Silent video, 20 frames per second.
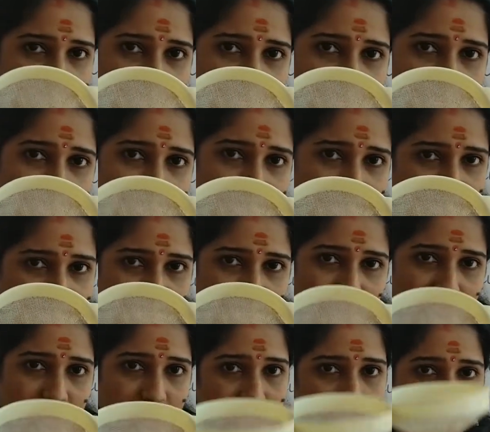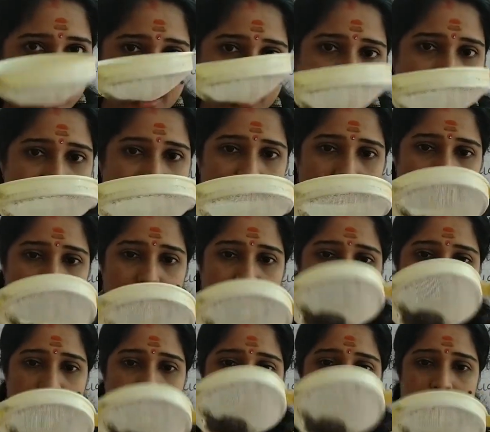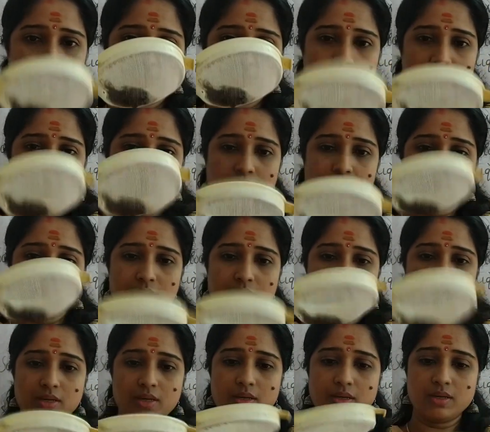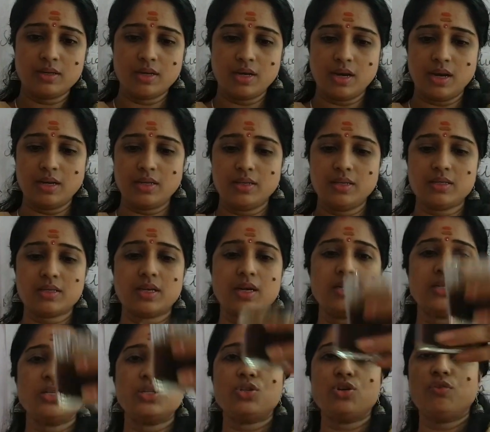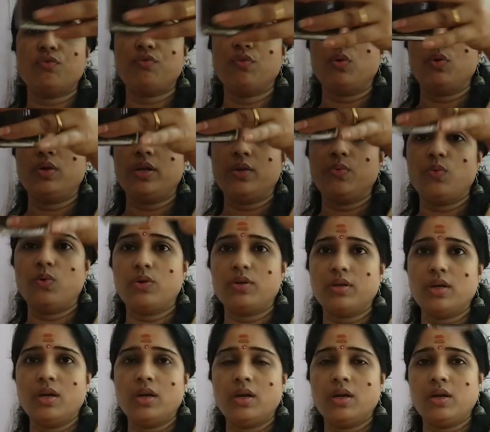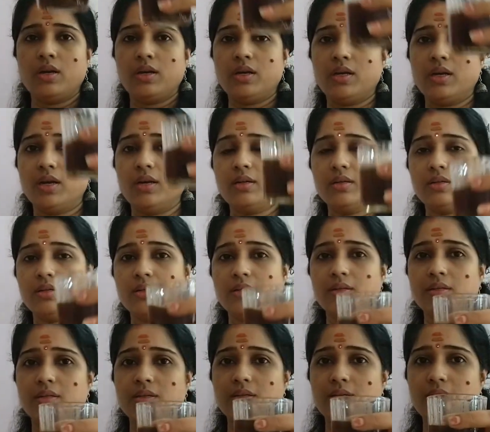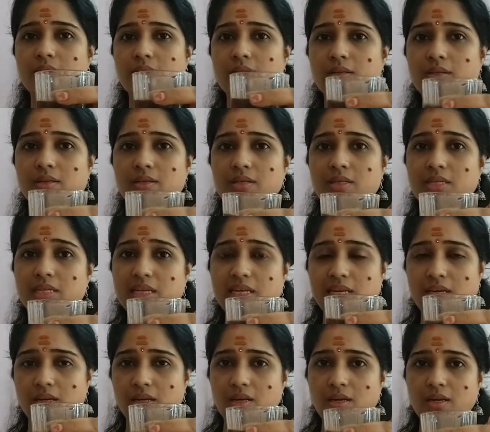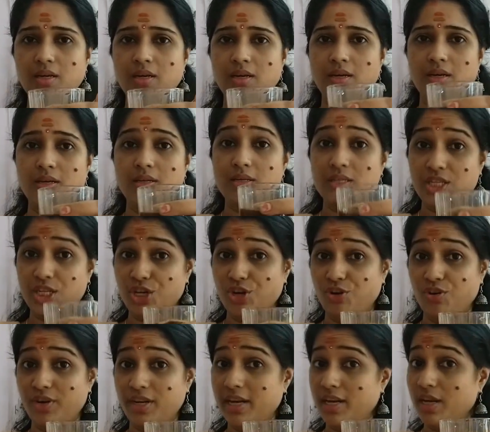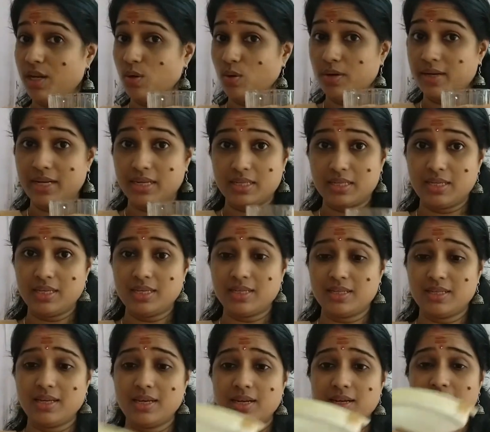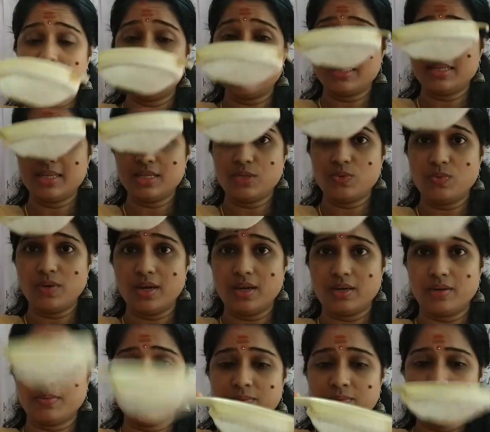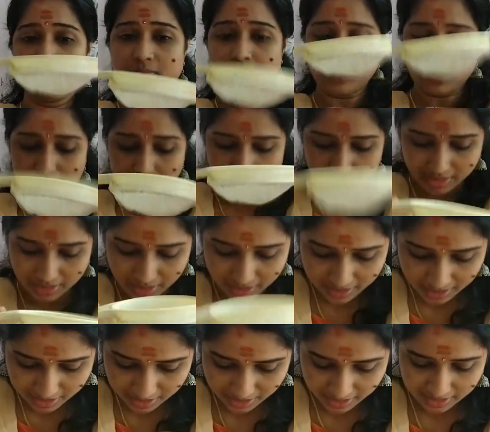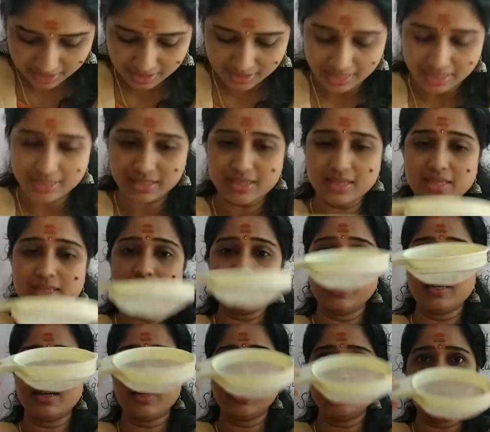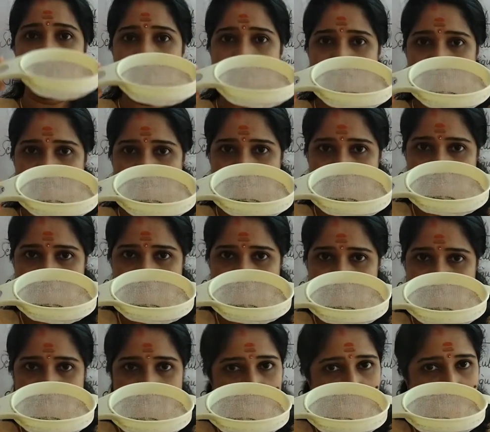inside the sieve. This is a sieve, see, and this consists of only what? Yeah, tea only, no dust is there. Dust is where? It is, this dust is there inside this.